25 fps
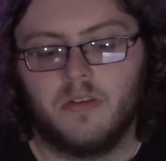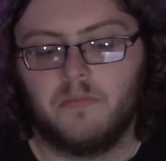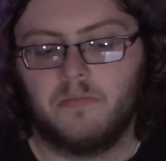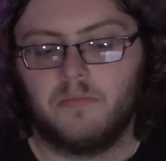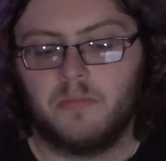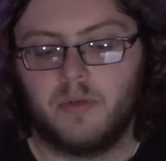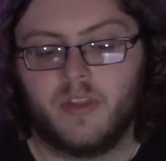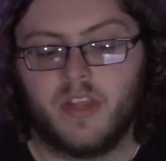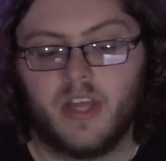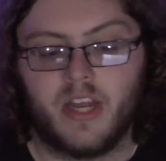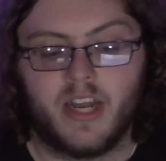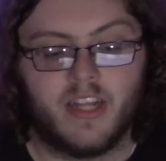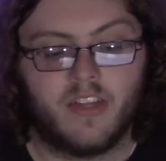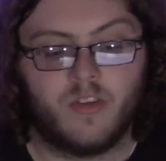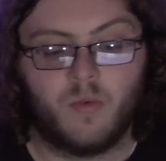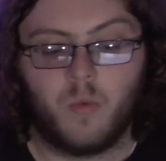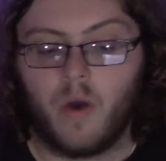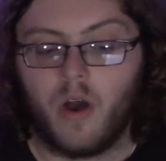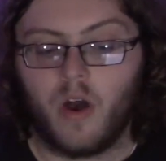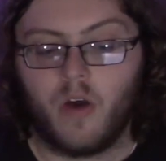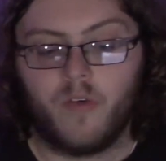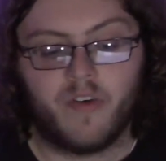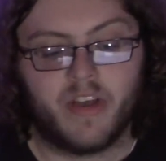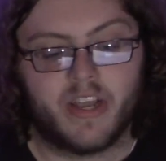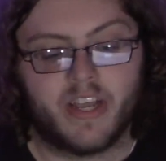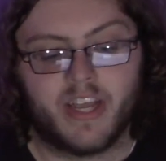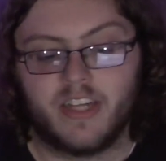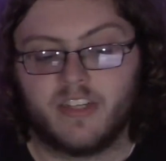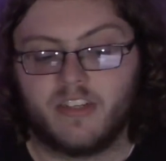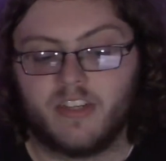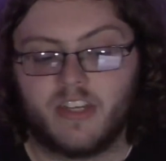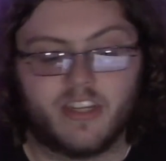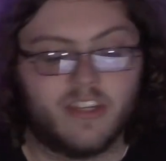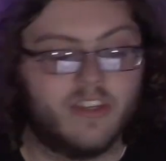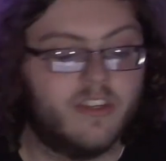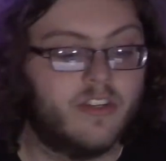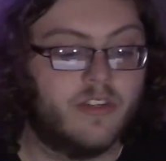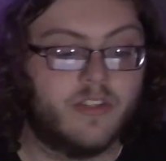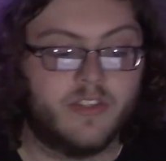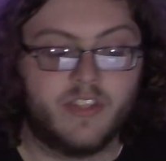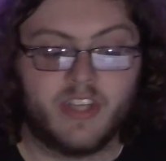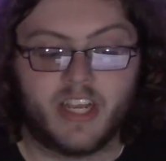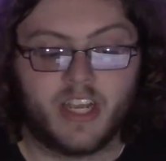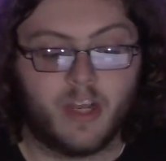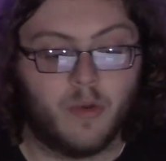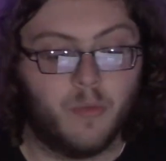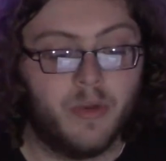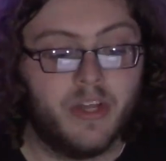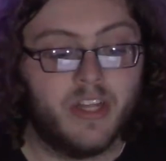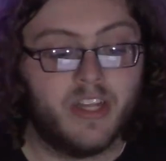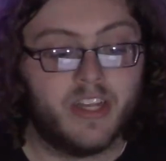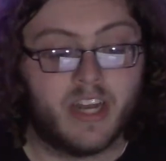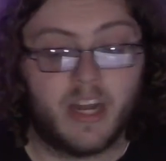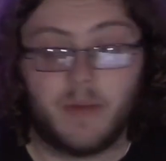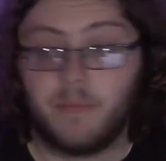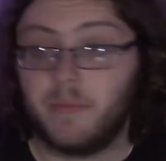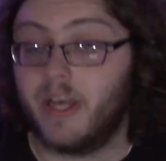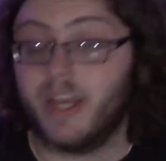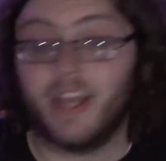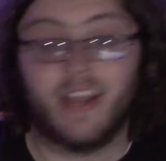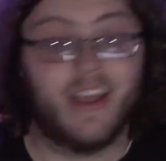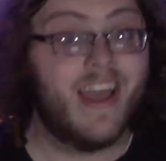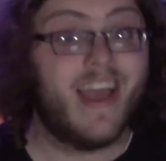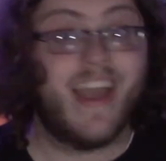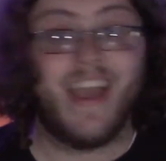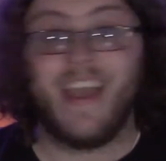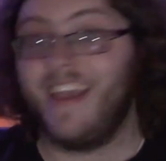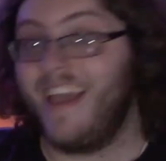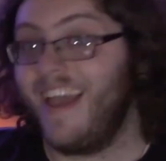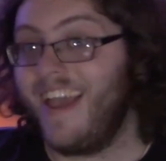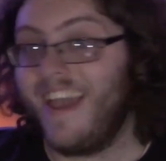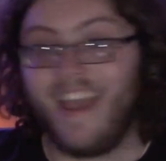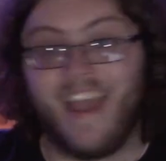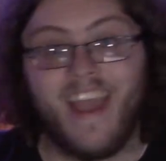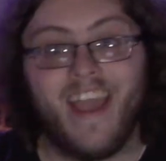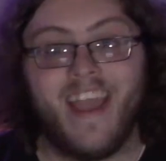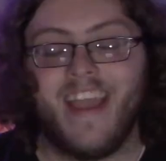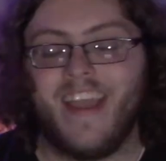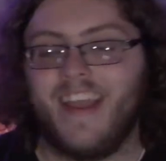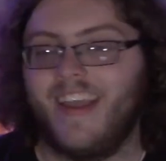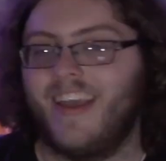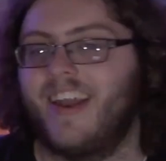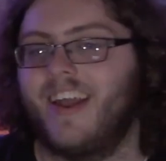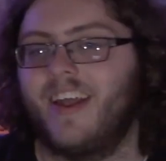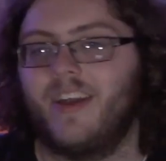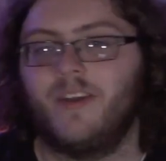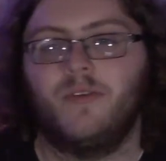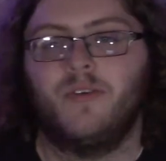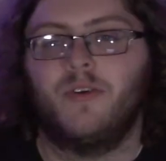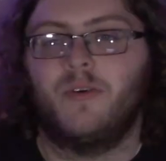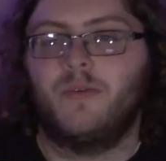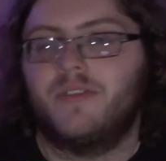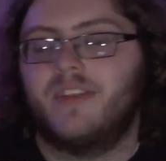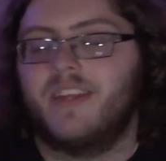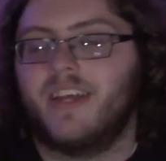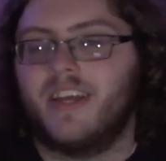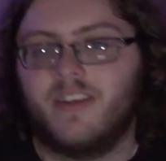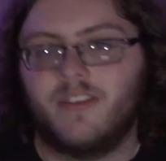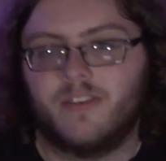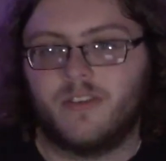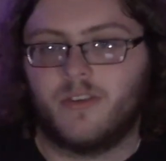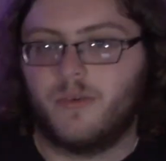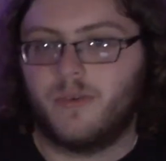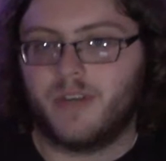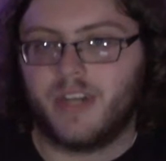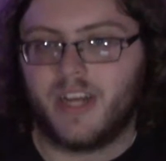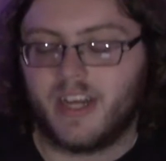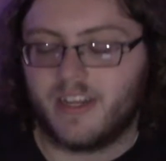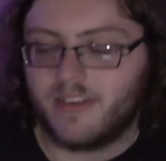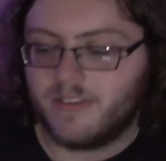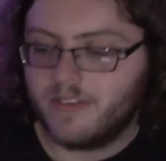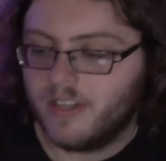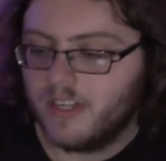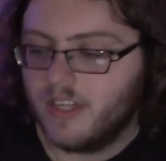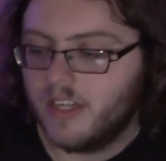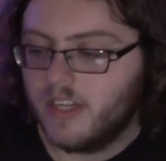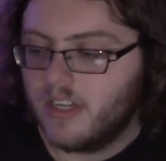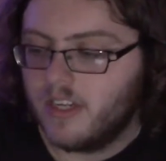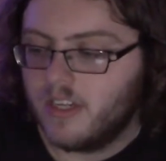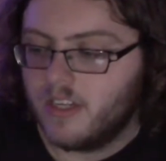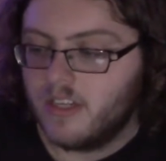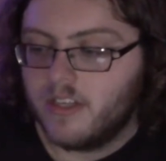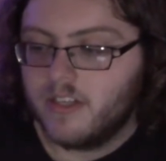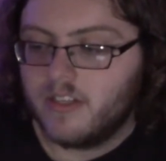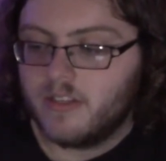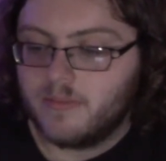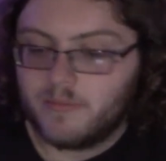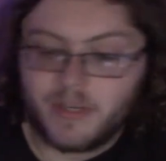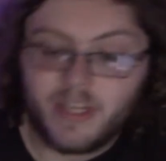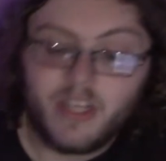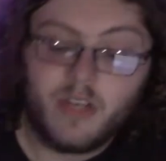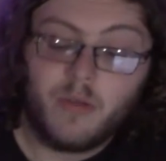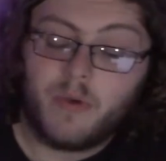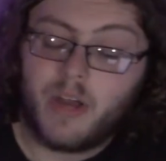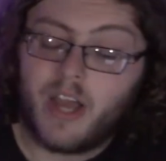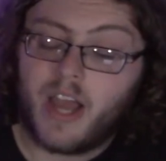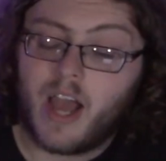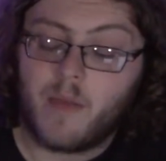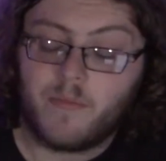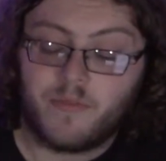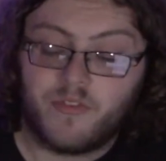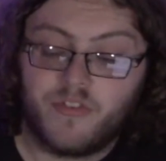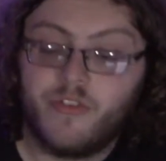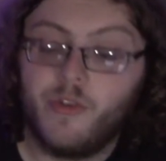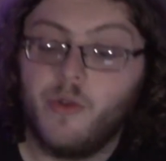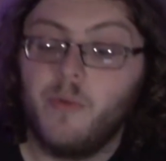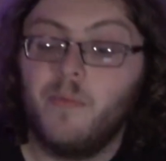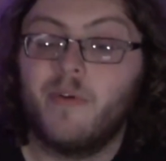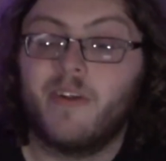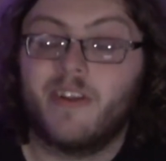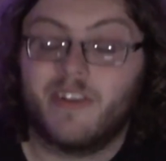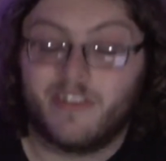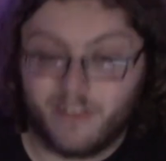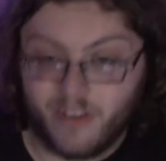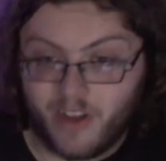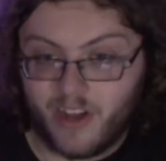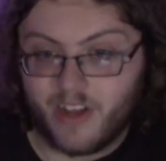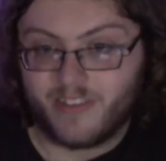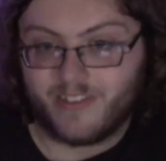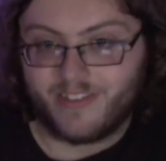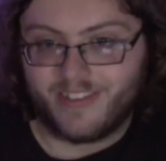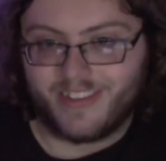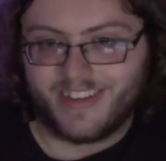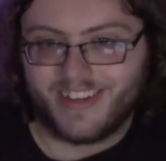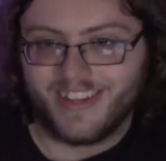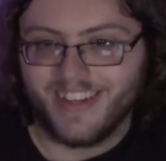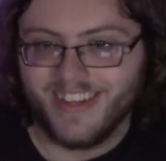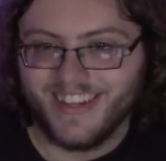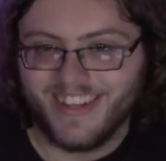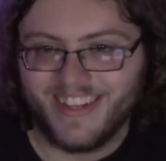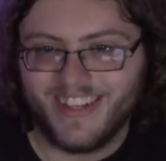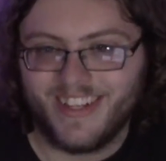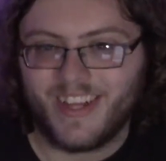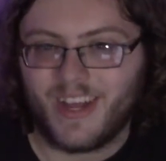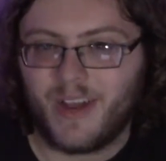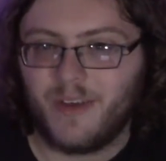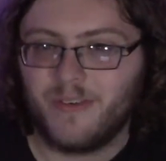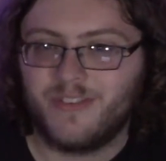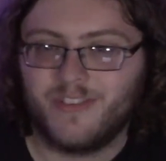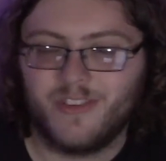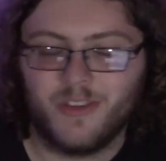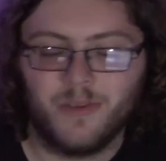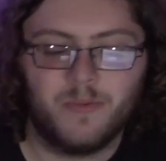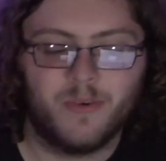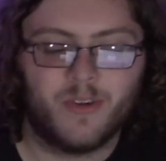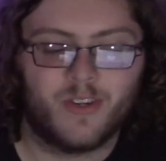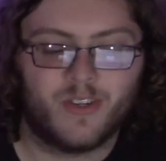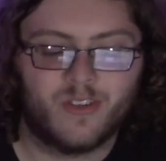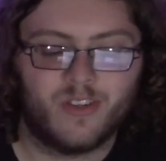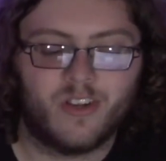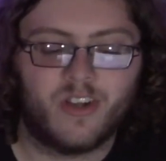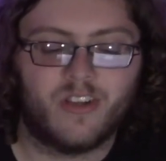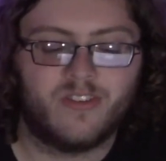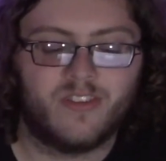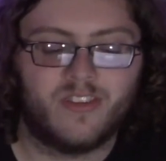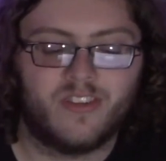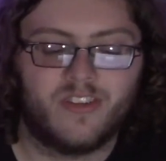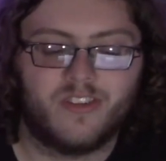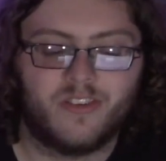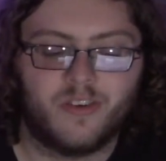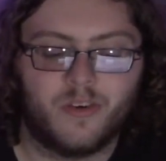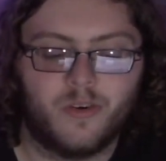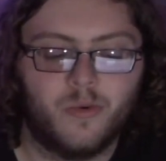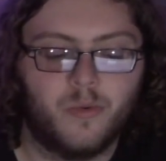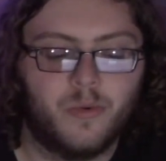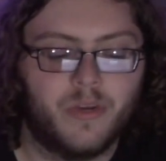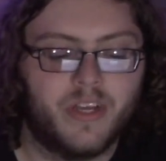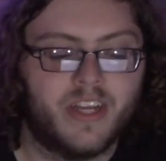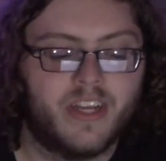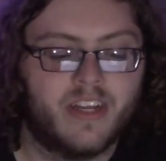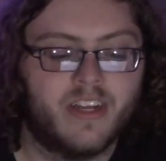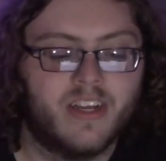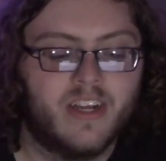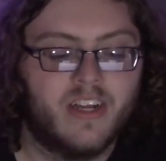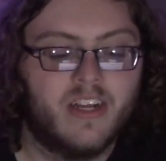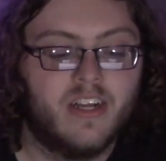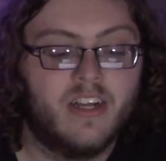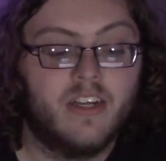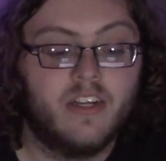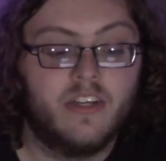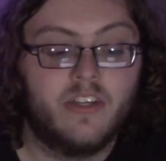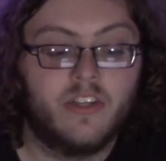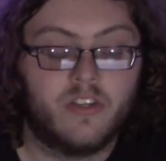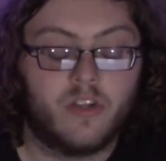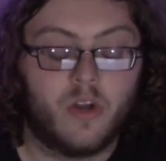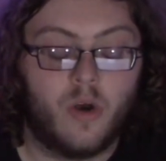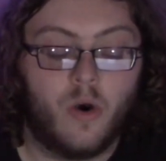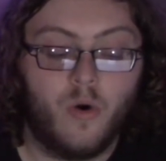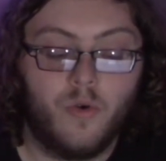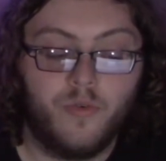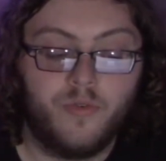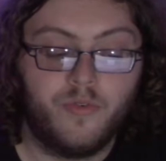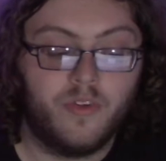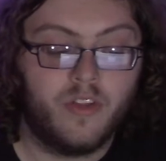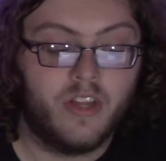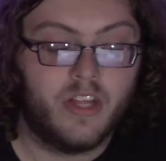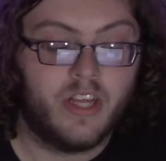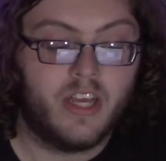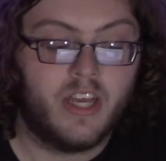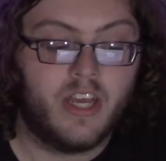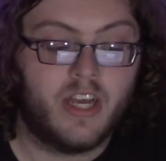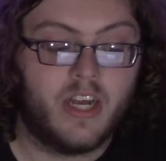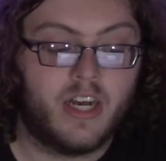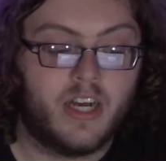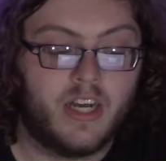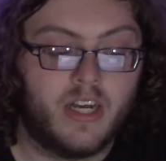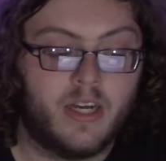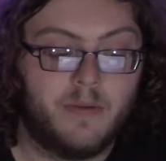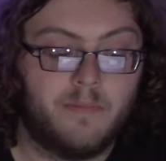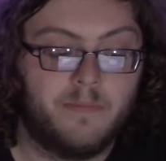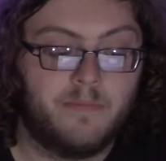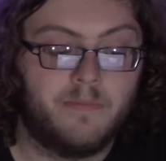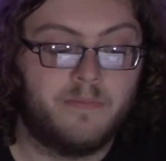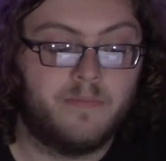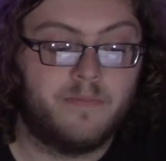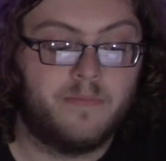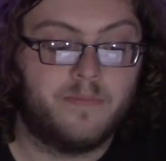But then at twelve I catch like a little second wind and I'm like, hey, hey, hey. And I don't know what the hell's going on. But anyway, I'm super exhausted. I was super exhausted this whole week. So hopefully, um,